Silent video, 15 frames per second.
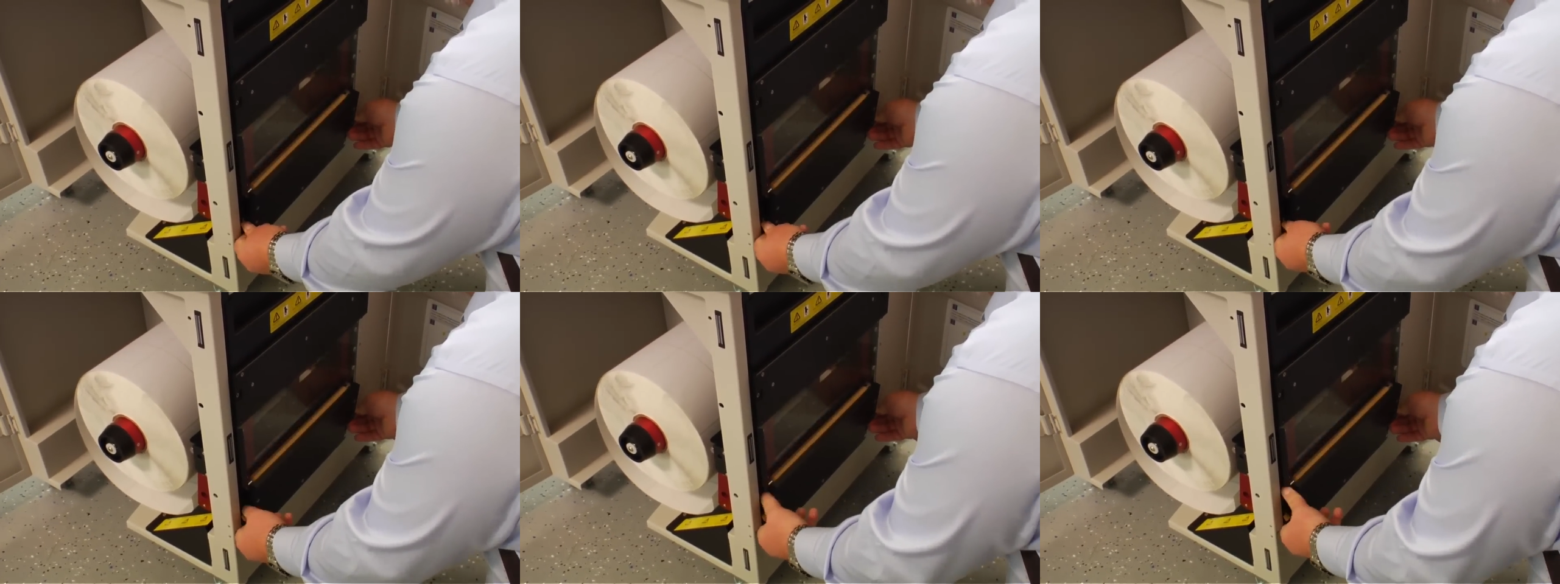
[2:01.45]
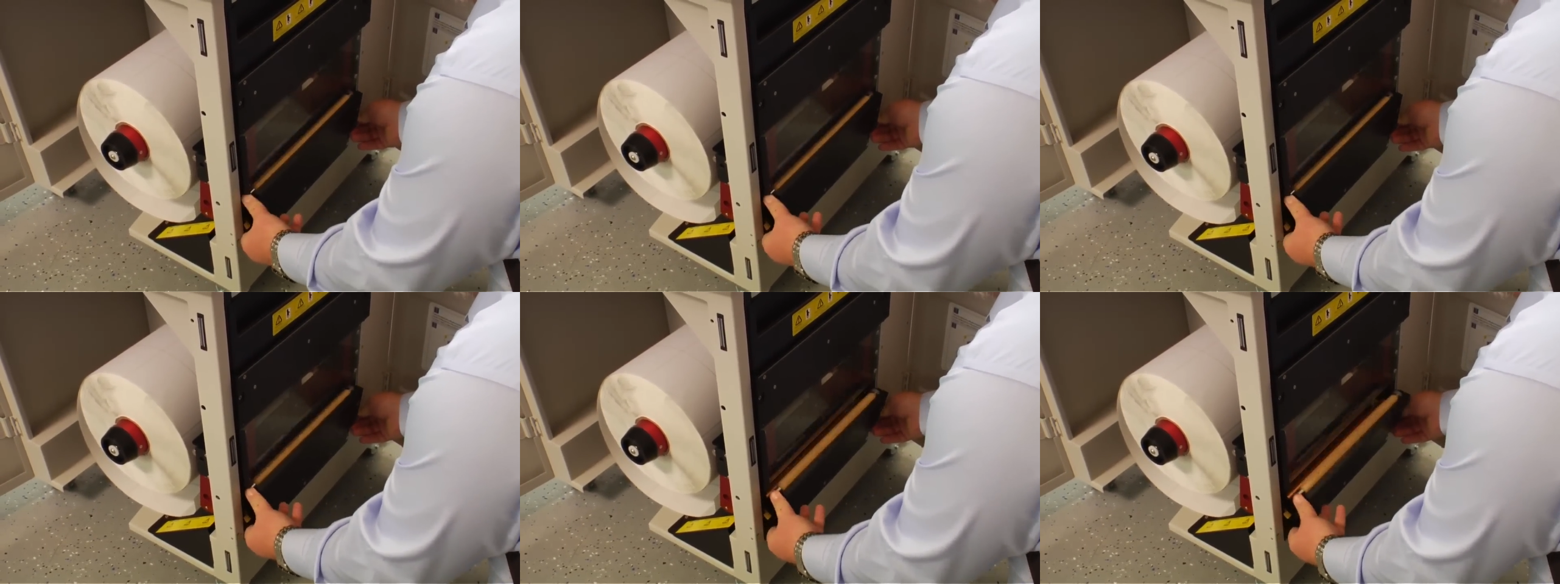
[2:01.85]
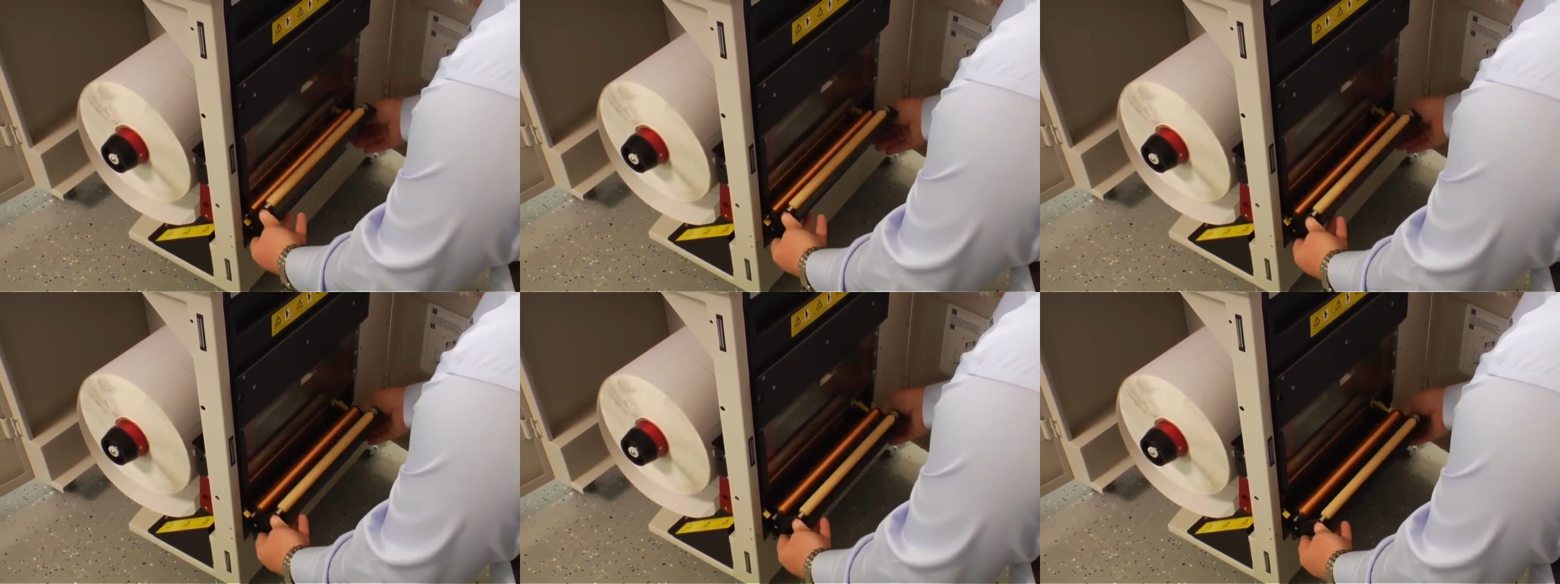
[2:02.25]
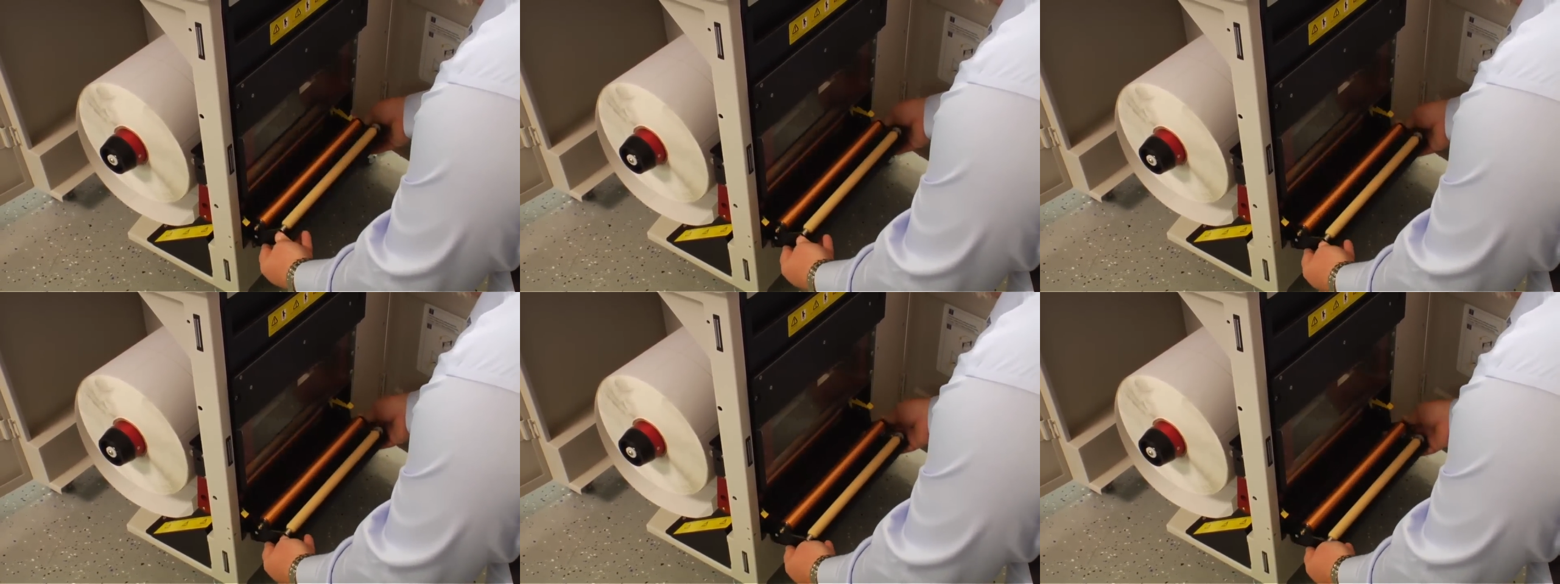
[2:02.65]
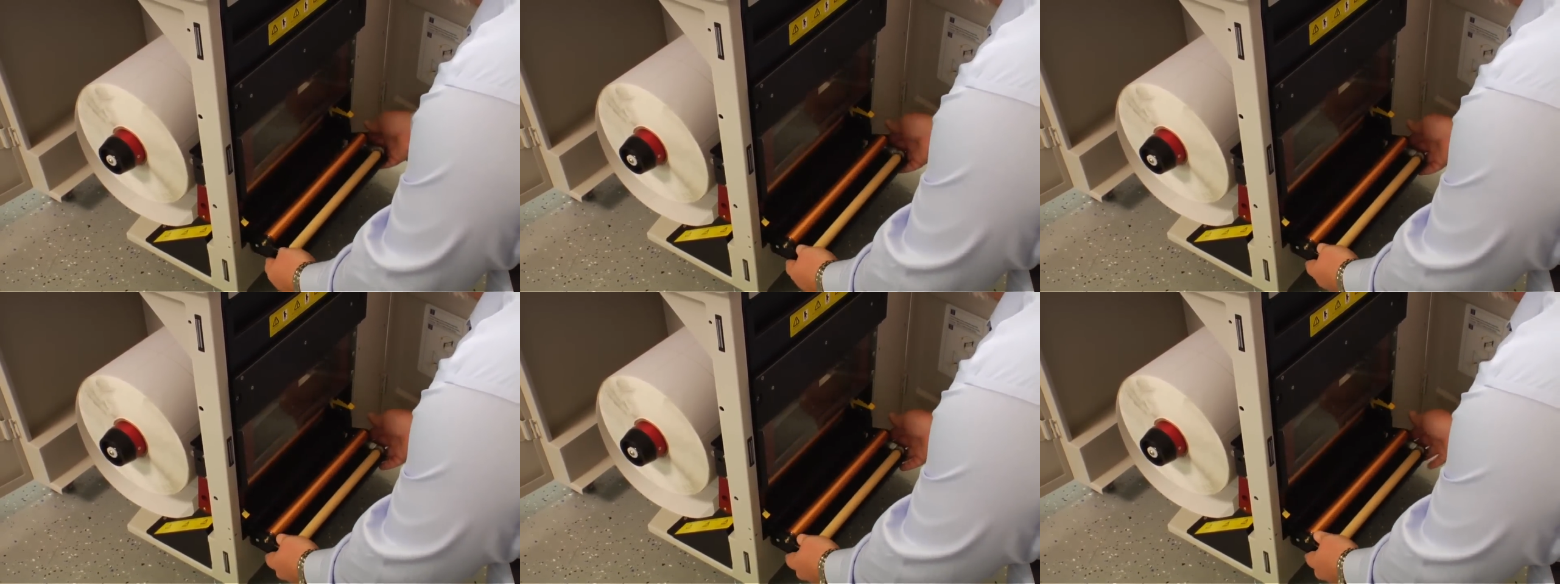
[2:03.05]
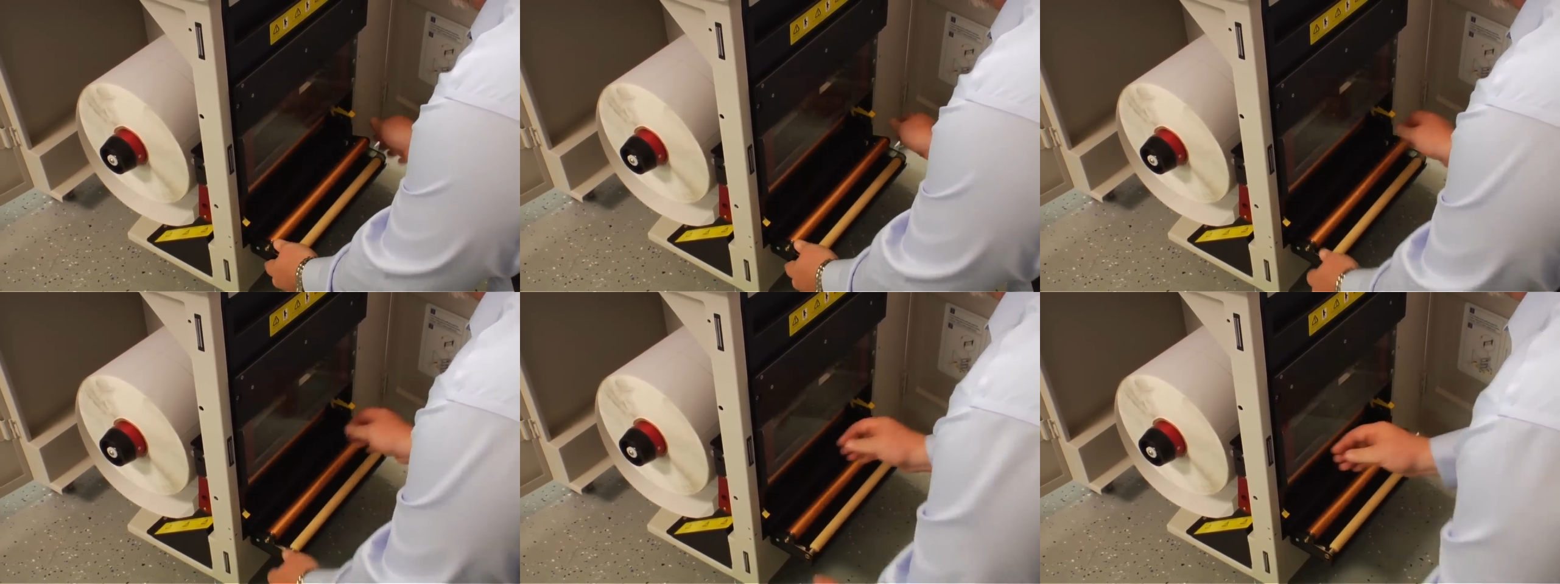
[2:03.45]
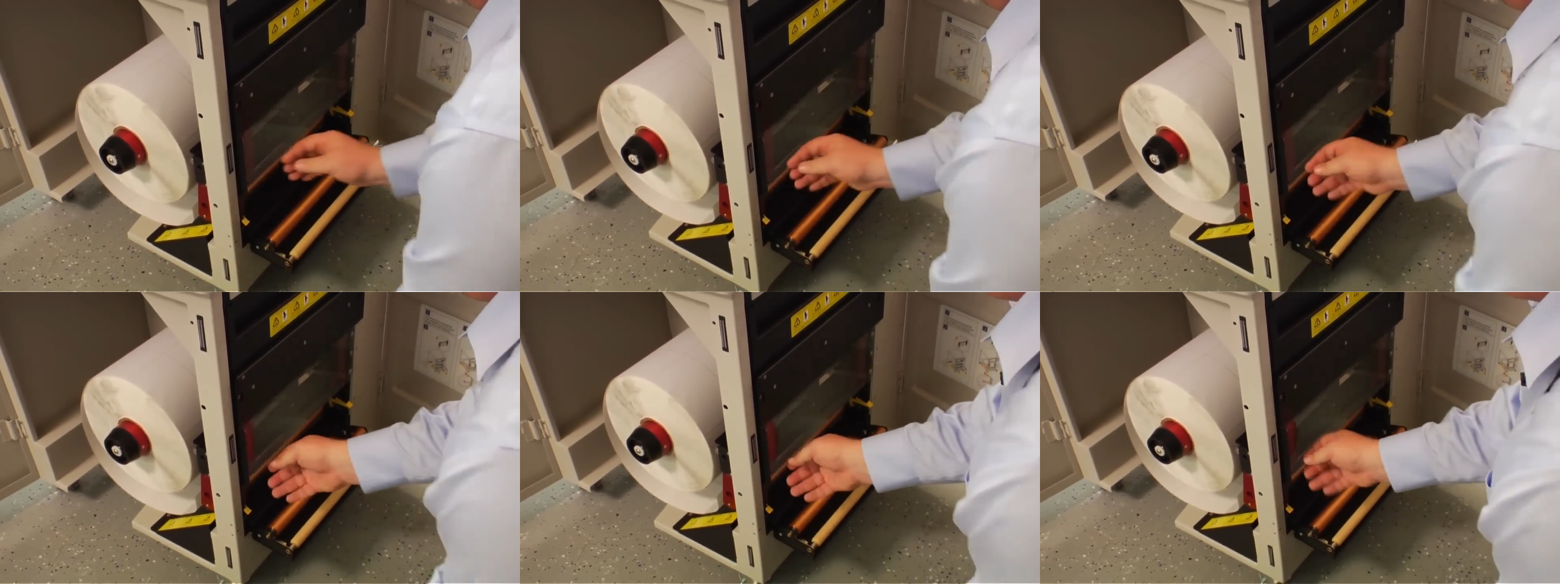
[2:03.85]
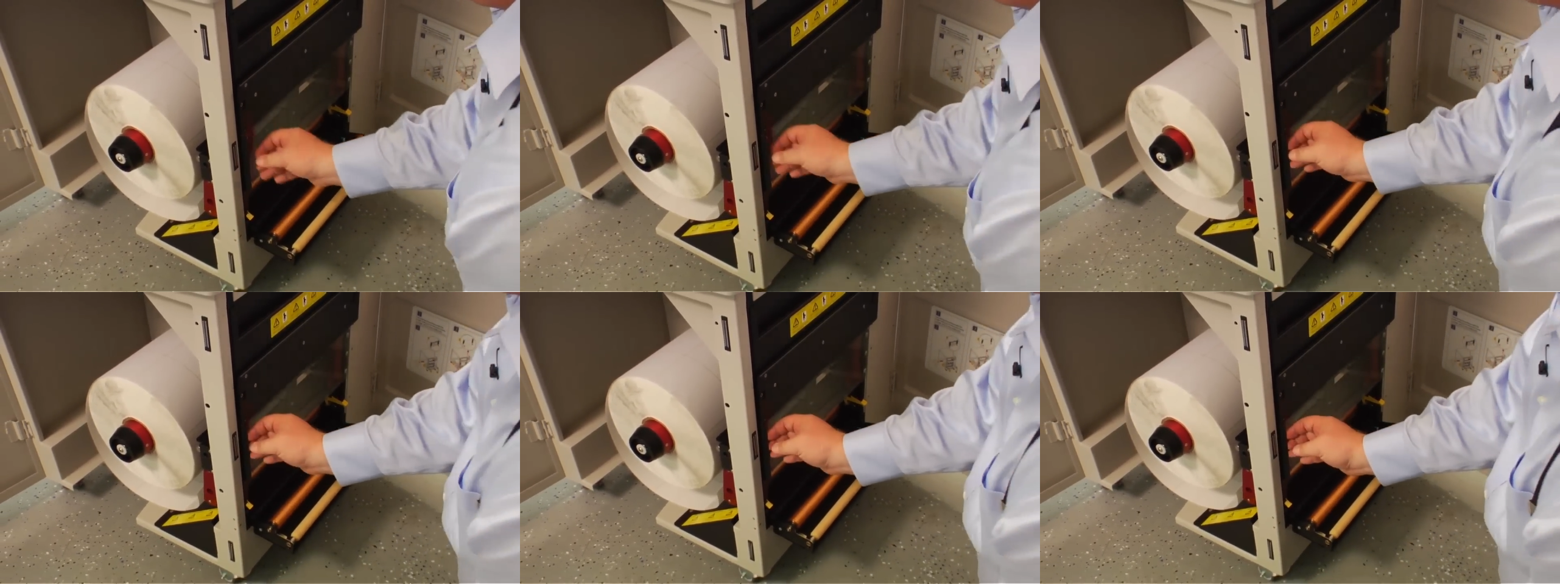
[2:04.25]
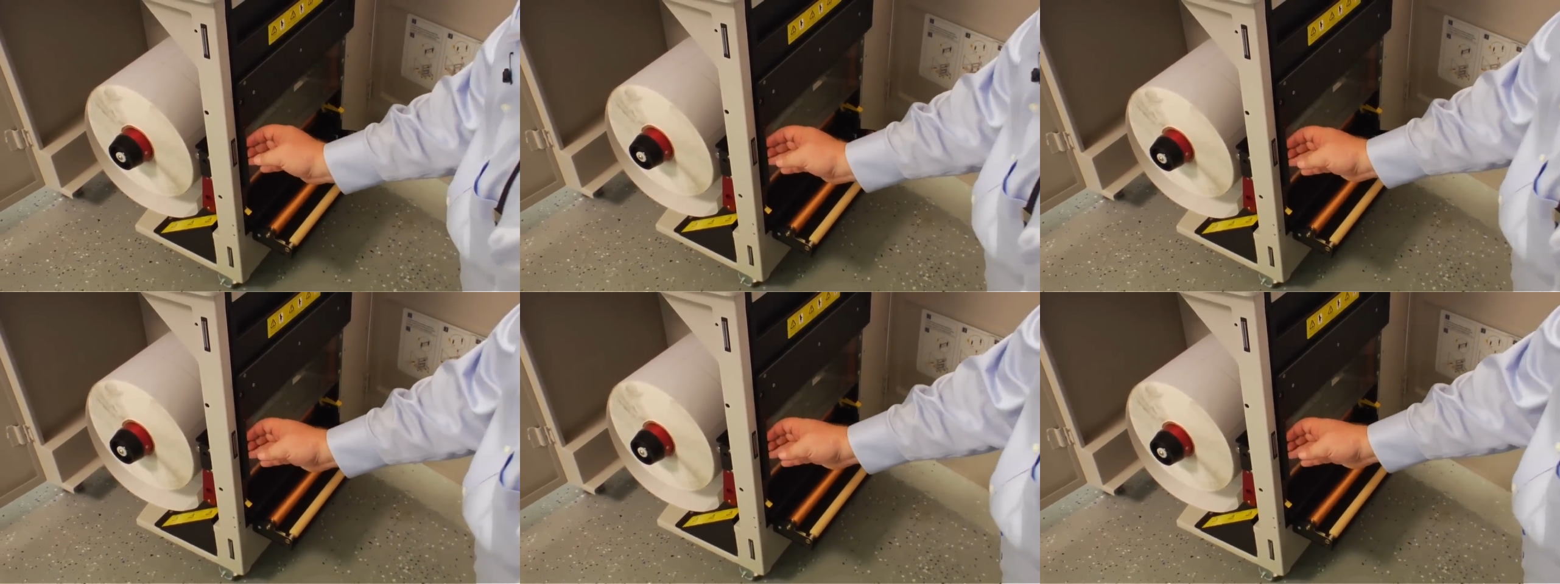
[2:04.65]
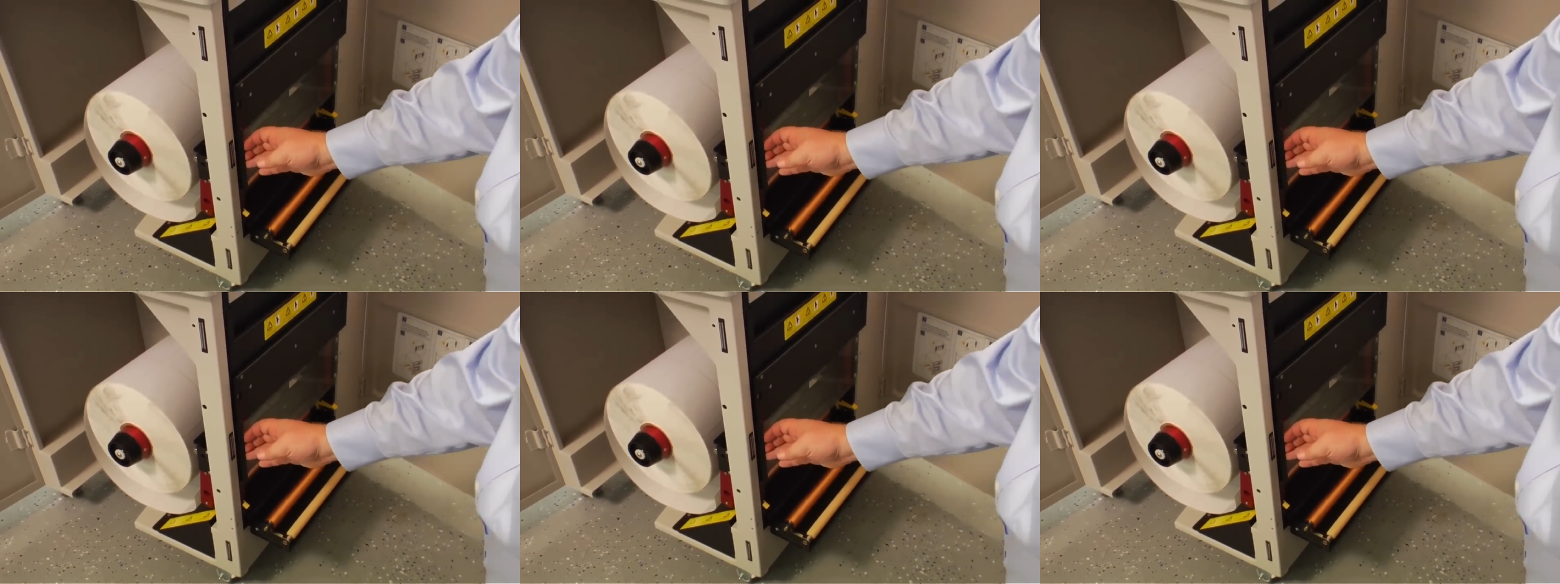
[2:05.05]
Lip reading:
(no speaker visible)